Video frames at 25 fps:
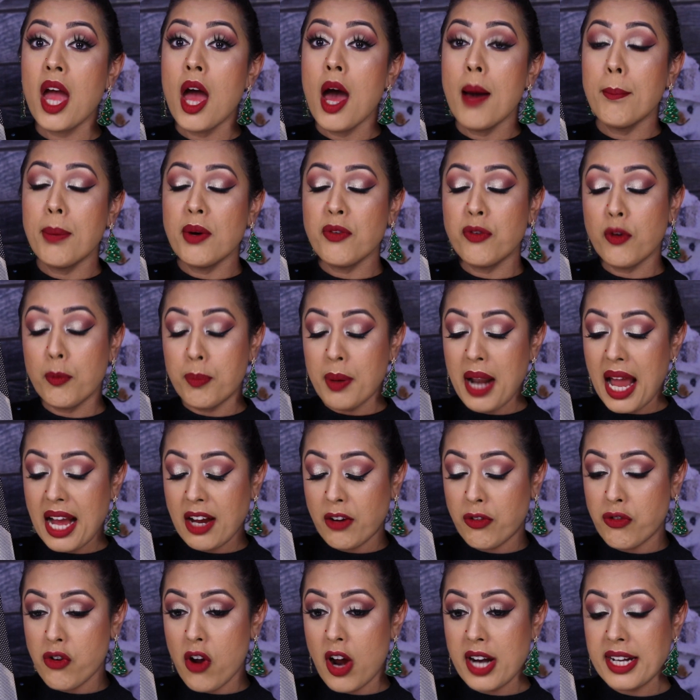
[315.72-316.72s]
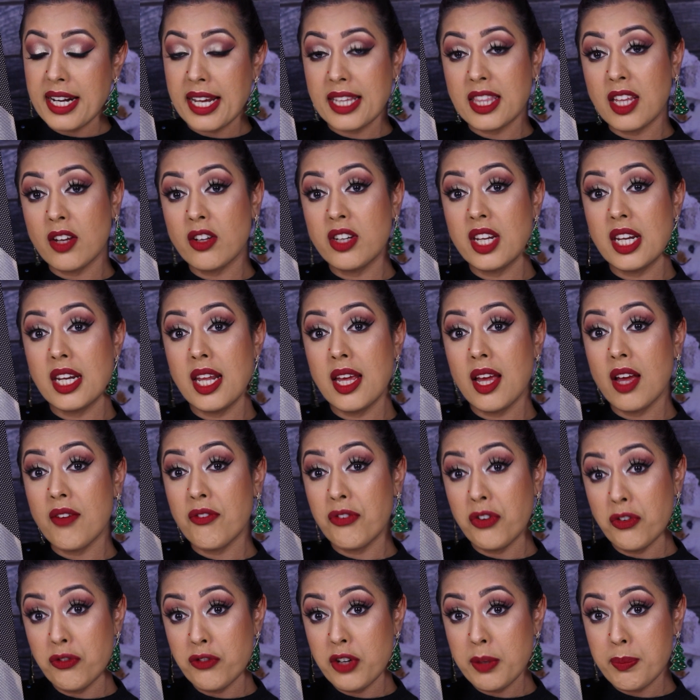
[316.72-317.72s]
But for Black Friday, they did it
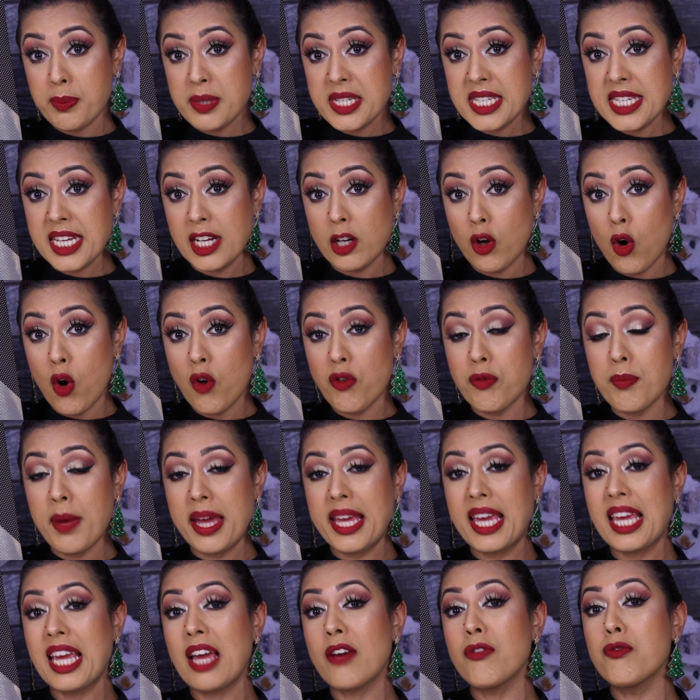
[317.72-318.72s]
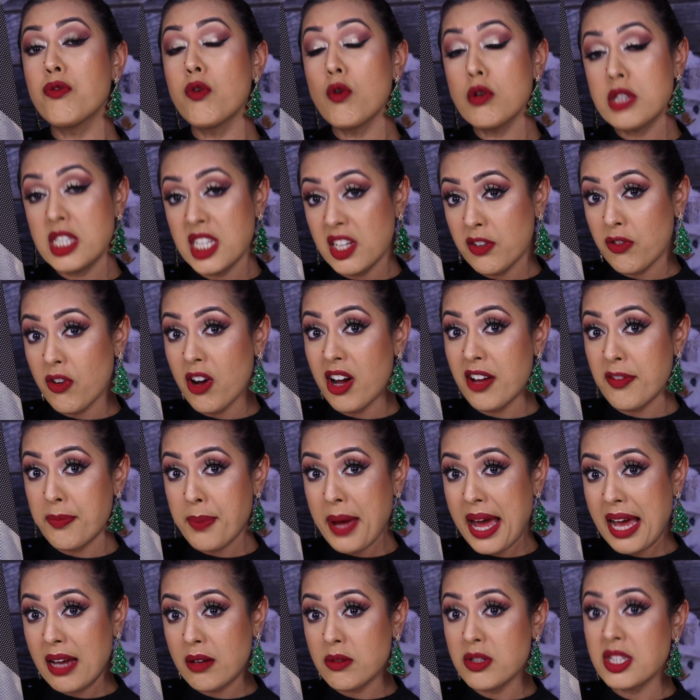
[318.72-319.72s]
50% off, making it
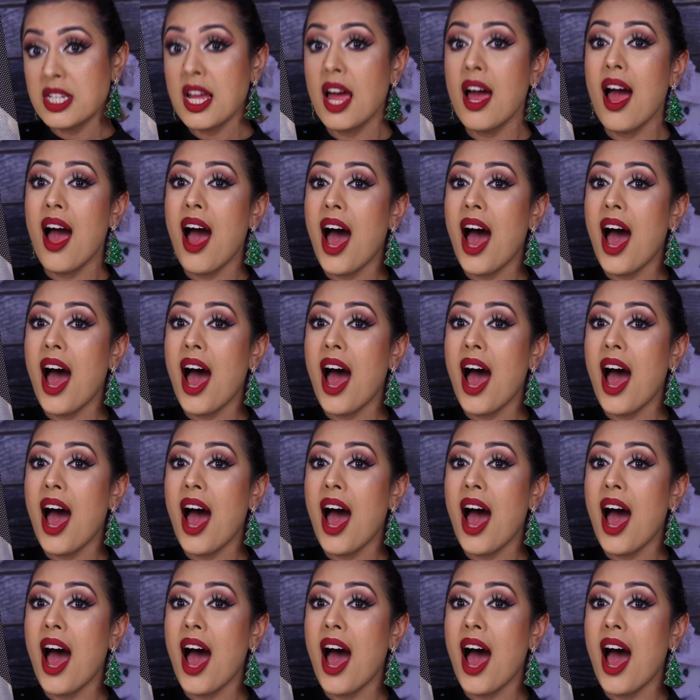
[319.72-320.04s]
£45.